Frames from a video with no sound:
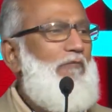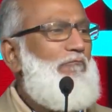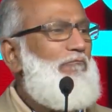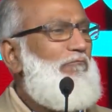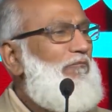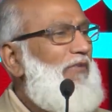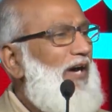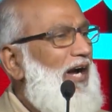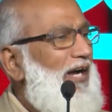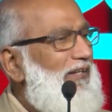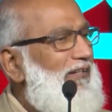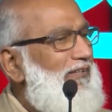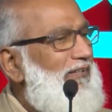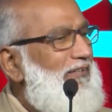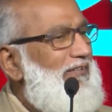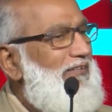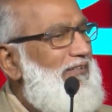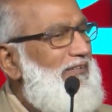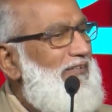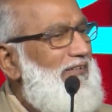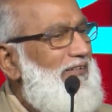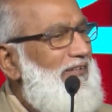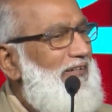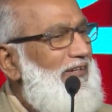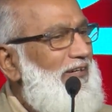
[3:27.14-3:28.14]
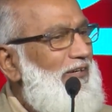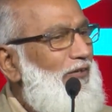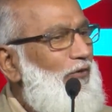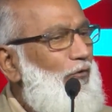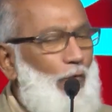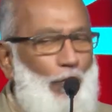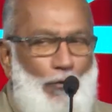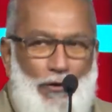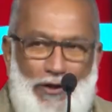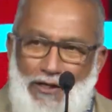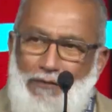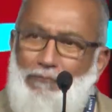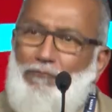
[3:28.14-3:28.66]
but
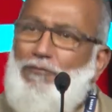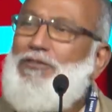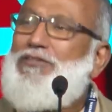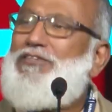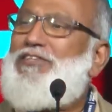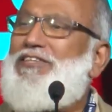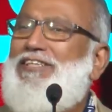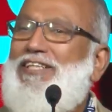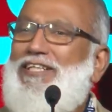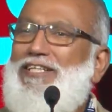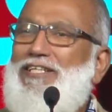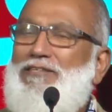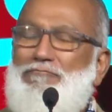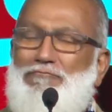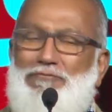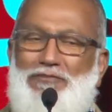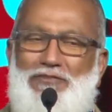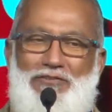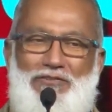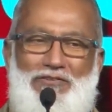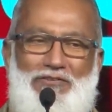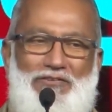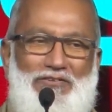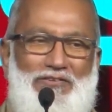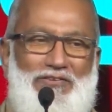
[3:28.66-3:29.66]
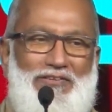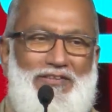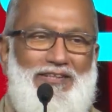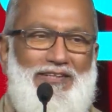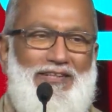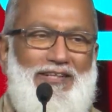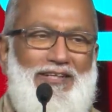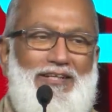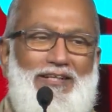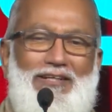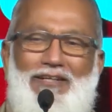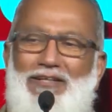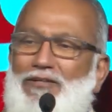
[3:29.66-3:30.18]
we Muslims
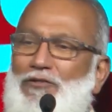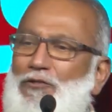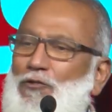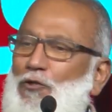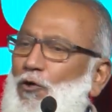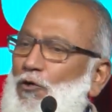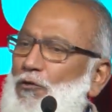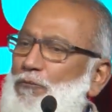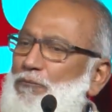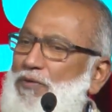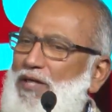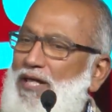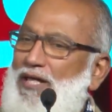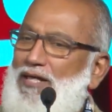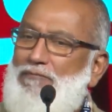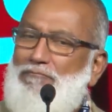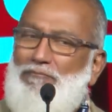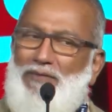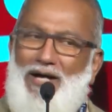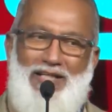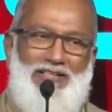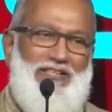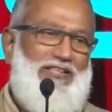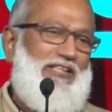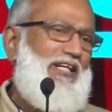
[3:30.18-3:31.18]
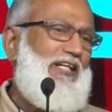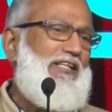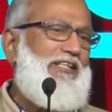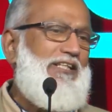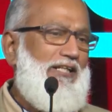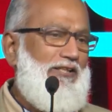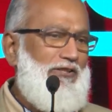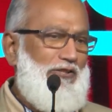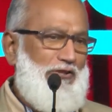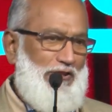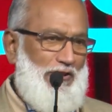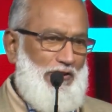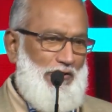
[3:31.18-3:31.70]
don't pay much
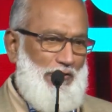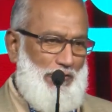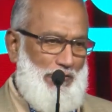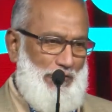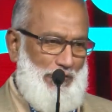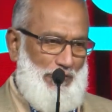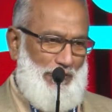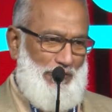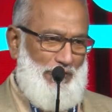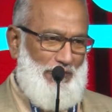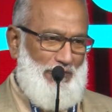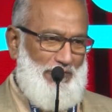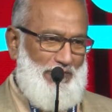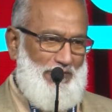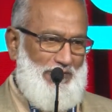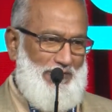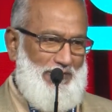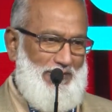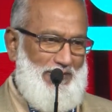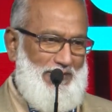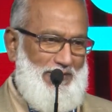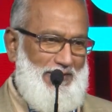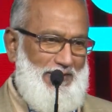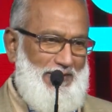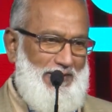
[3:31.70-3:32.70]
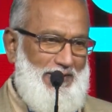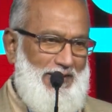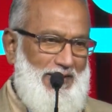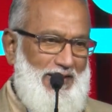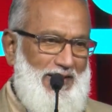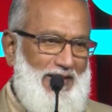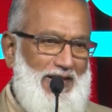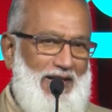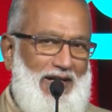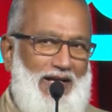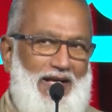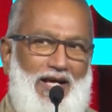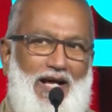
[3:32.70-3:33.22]
attention to.
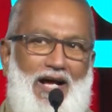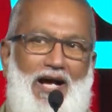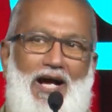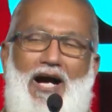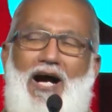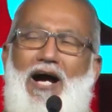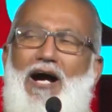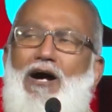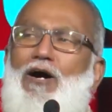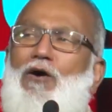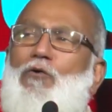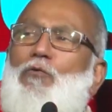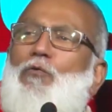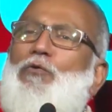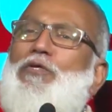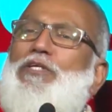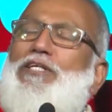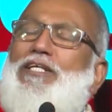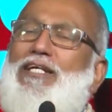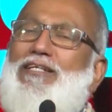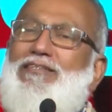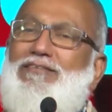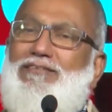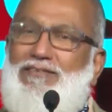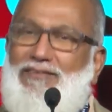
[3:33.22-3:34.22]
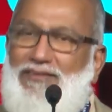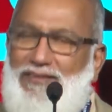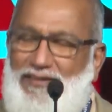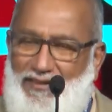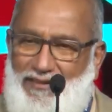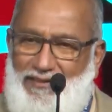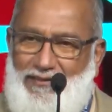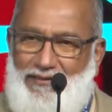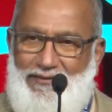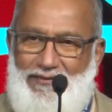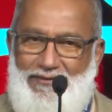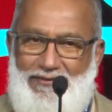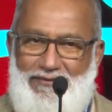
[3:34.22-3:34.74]
How we can
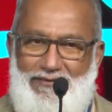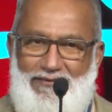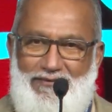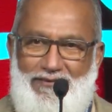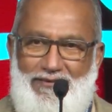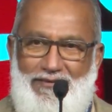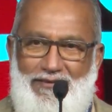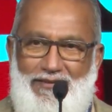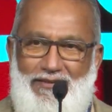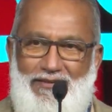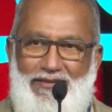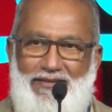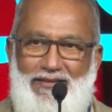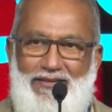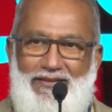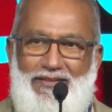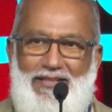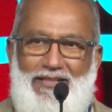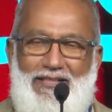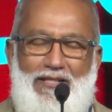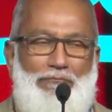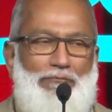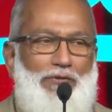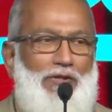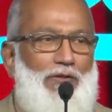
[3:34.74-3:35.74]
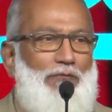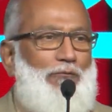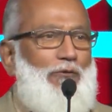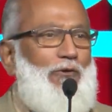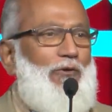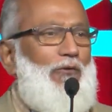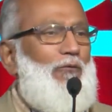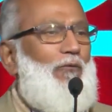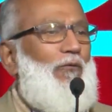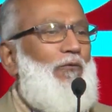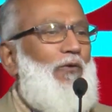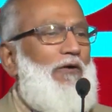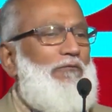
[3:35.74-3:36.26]
think that the
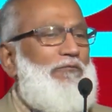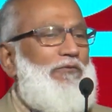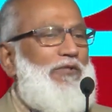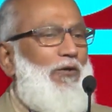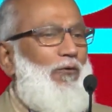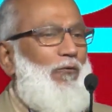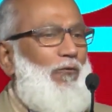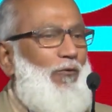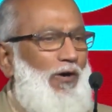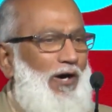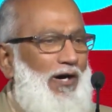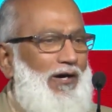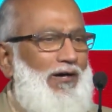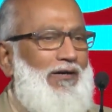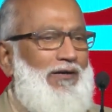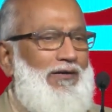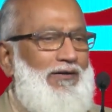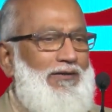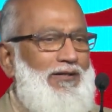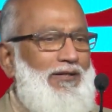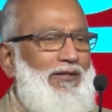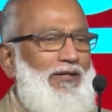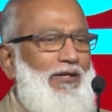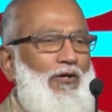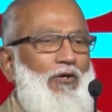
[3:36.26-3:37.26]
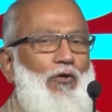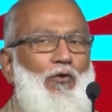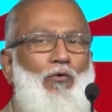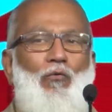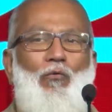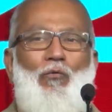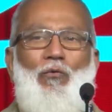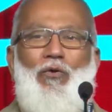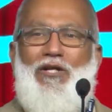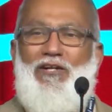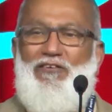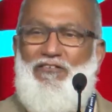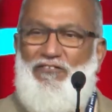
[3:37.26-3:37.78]
people of the world
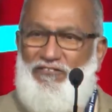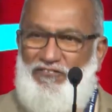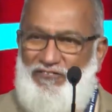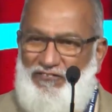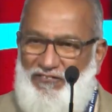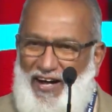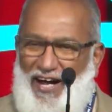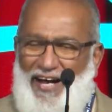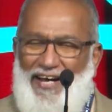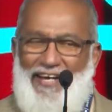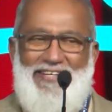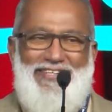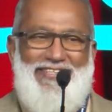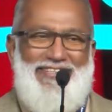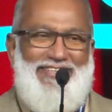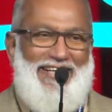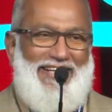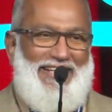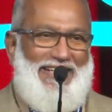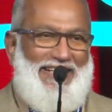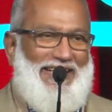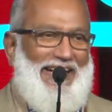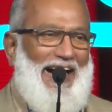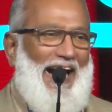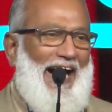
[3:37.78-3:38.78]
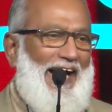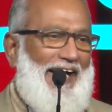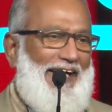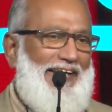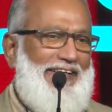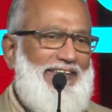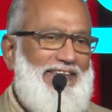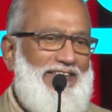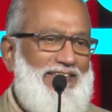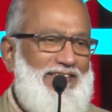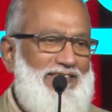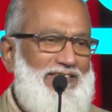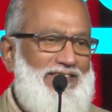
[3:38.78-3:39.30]
will find the
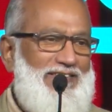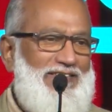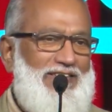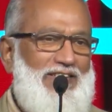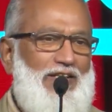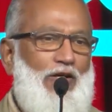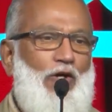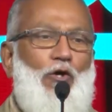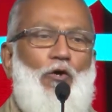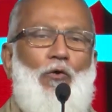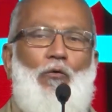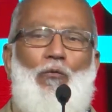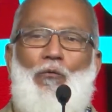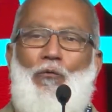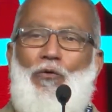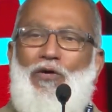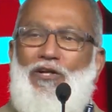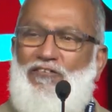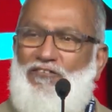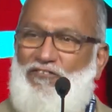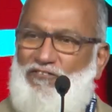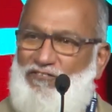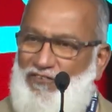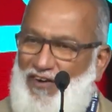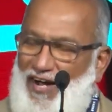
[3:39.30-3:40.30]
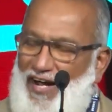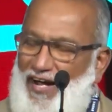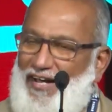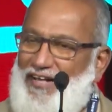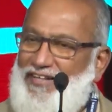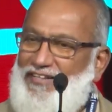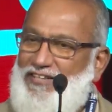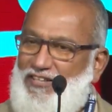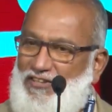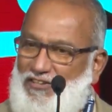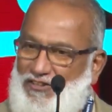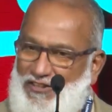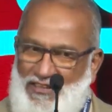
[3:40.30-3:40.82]
guidance, will
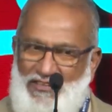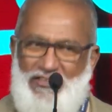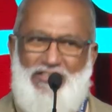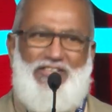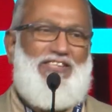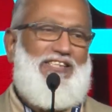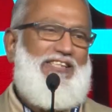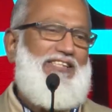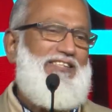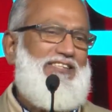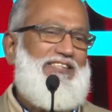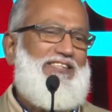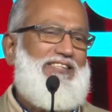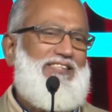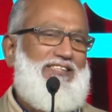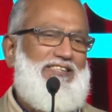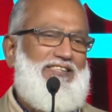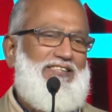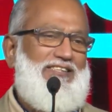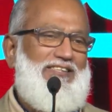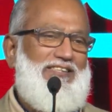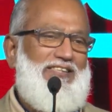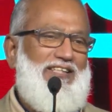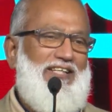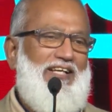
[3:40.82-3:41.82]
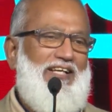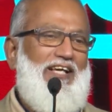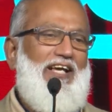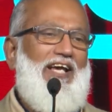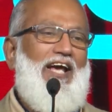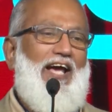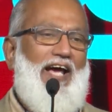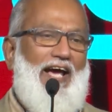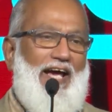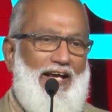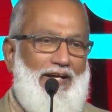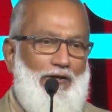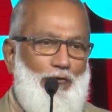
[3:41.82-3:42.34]
find justice,
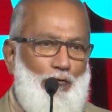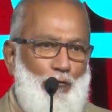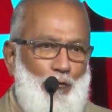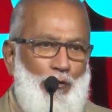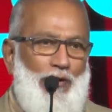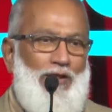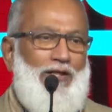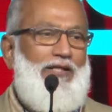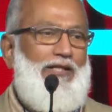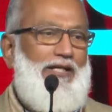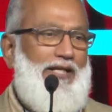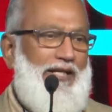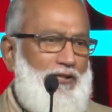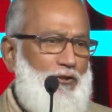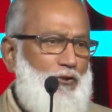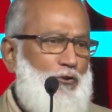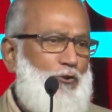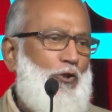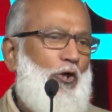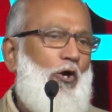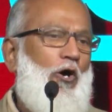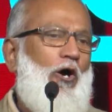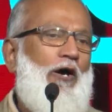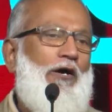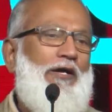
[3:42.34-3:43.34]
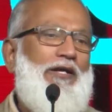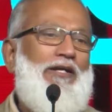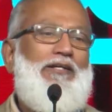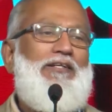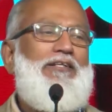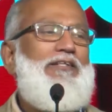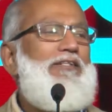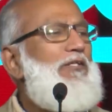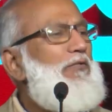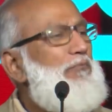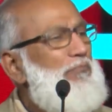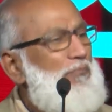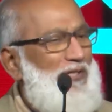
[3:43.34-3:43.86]
and will enjoy
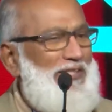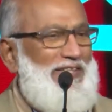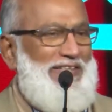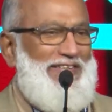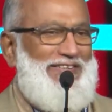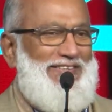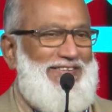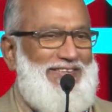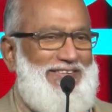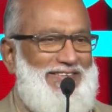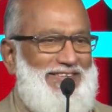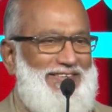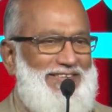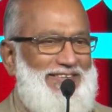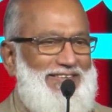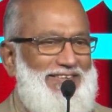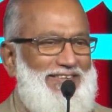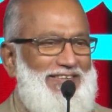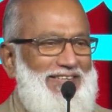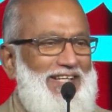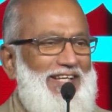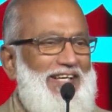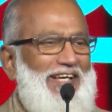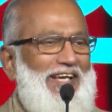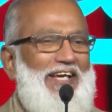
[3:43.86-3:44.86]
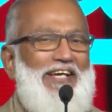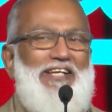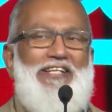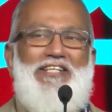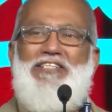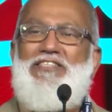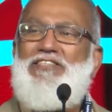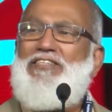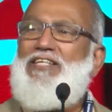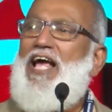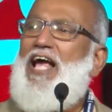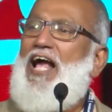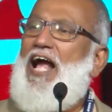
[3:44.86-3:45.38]
peace. It
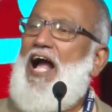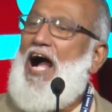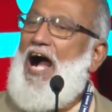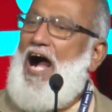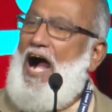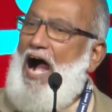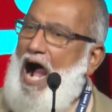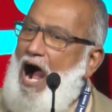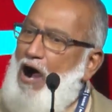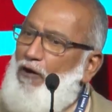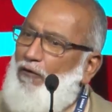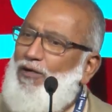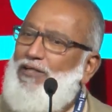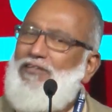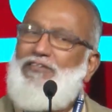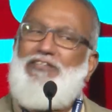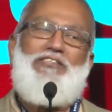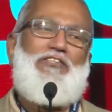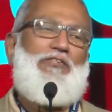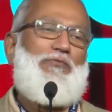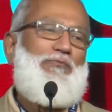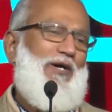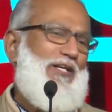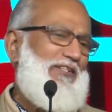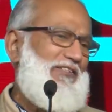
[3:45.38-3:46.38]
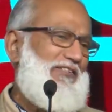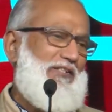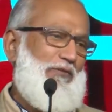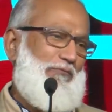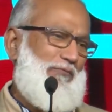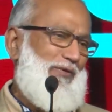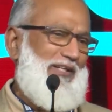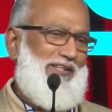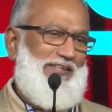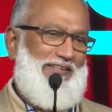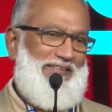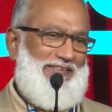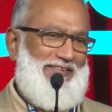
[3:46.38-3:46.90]
is our
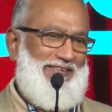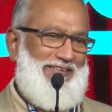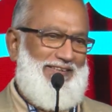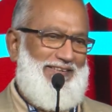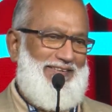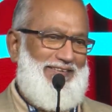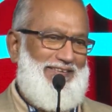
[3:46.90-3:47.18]
responsibility.